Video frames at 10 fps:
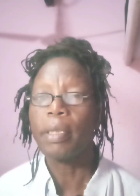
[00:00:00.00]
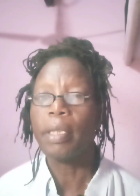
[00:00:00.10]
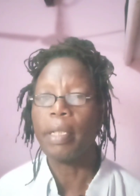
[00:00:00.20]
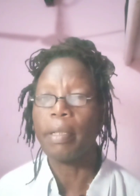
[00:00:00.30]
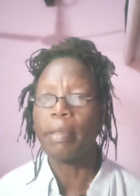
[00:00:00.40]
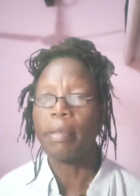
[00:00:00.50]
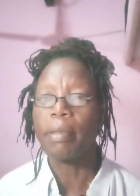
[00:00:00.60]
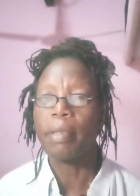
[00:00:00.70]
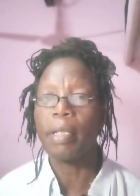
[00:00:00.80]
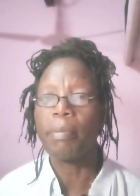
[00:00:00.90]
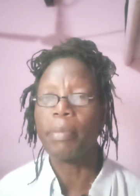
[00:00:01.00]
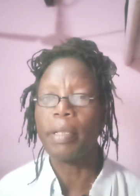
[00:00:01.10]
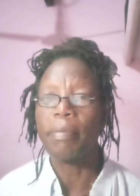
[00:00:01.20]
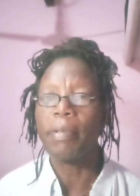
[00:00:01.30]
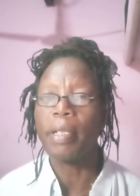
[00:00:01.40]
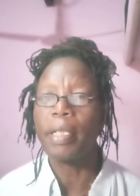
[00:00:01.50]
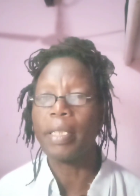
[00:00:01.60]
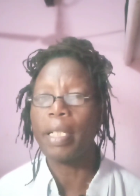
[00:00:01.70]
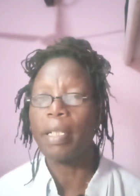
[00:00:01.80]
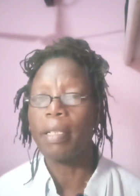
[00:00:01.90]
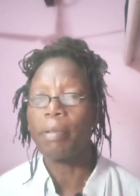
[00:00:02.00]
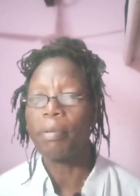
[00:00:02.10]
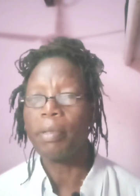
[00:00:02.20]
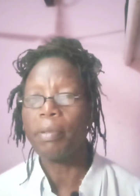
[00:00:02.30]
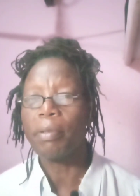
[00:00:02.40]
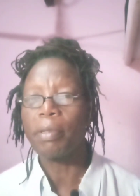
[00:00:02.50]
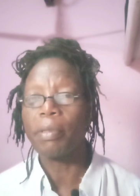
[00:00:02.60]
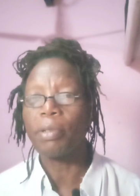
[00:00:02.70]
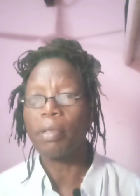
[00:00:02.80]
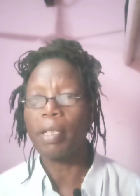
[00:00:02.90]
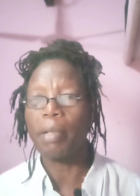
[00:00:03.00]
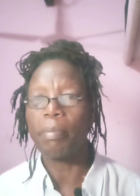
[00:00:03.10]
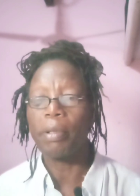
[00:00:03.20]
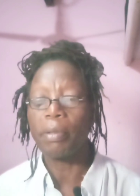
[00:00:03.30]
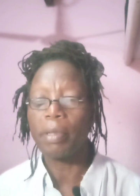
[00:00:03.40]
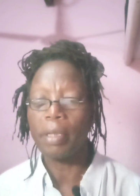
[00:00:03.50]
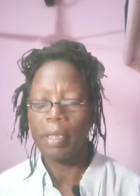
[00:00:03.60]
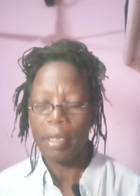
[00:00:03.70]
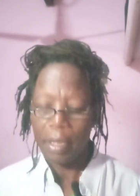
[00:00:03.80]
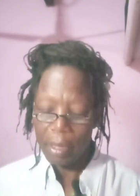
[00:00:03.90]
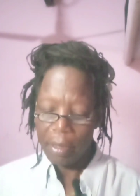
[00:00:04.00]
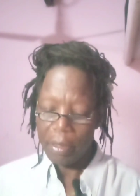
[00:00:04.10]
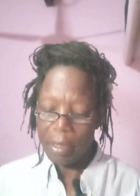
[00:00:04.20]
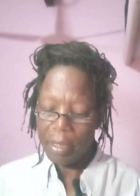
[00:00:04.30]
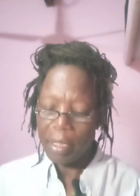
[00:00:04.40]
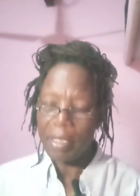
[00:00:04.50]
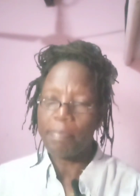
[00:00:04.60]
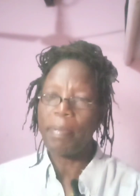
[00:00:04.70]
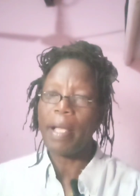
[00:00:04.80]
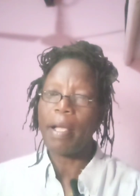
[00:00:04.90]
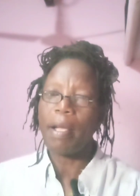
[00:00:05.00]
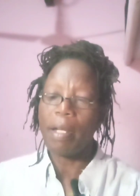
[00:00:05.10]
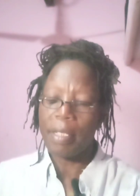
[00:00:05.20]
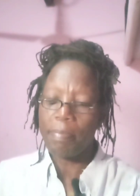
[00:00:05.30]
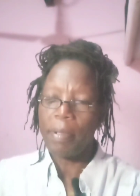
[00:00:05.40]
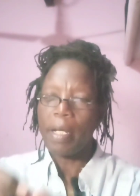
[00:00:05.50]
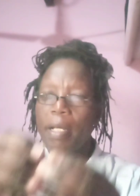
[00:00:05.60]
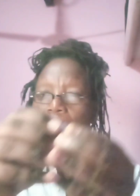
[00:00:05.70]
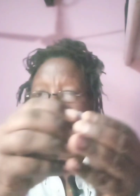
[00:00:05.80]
Yeah, something very tiny. We are talking about just a speck.